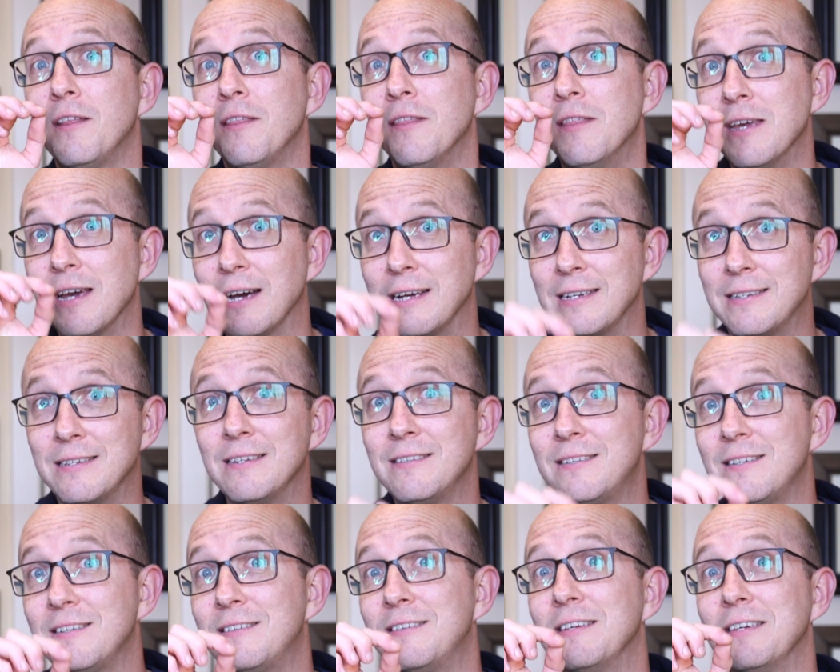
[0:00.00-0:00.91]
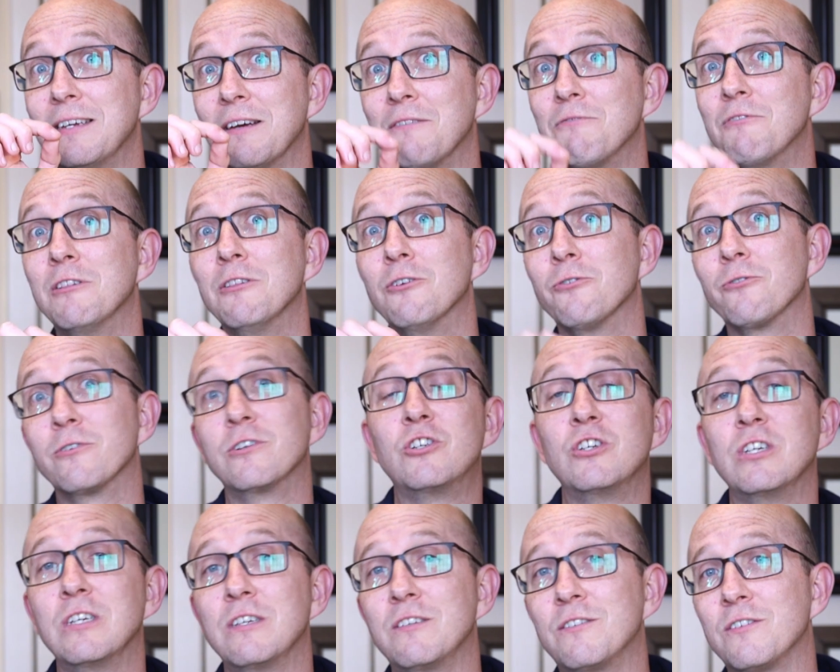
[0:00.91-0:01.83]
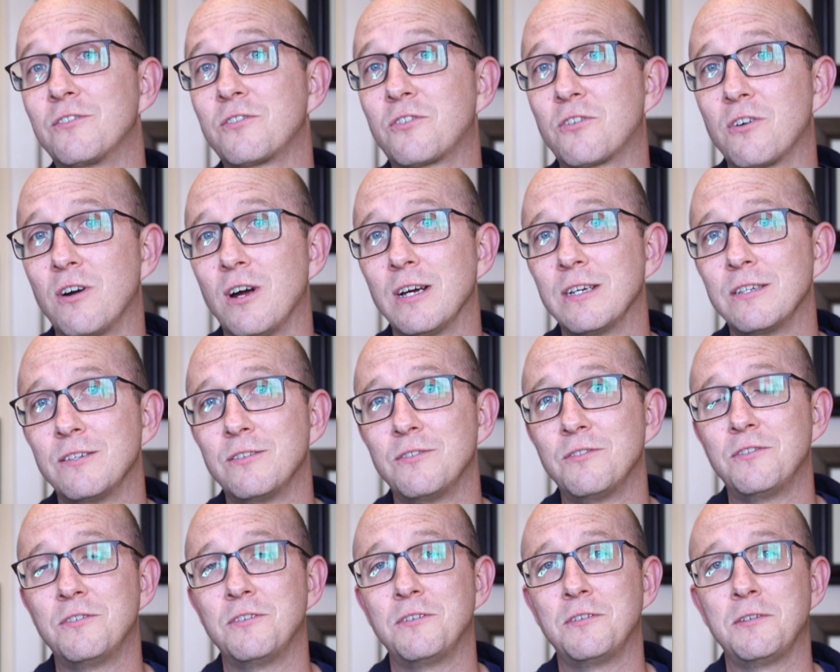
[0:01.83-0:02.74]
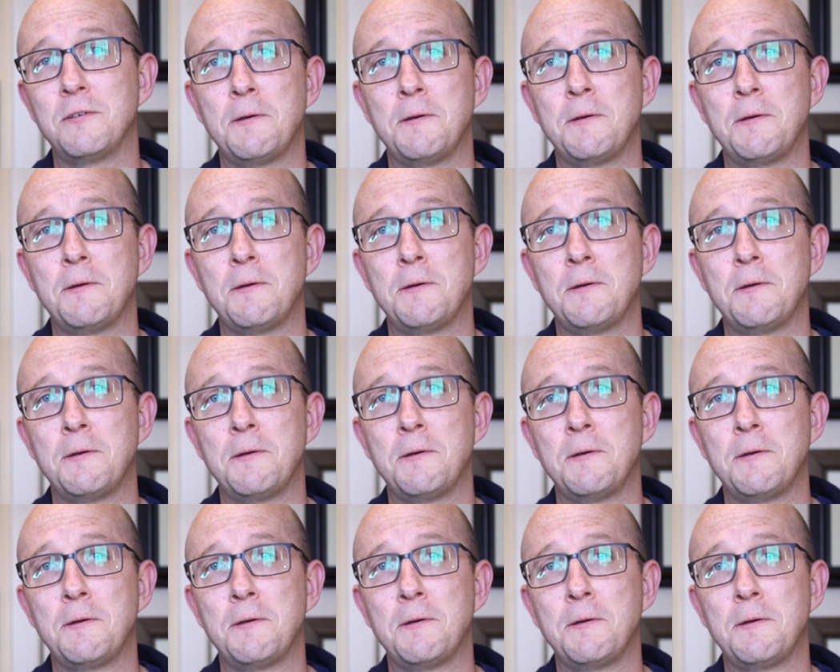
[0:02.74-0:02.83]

the identity of the Lord Jesus Christ.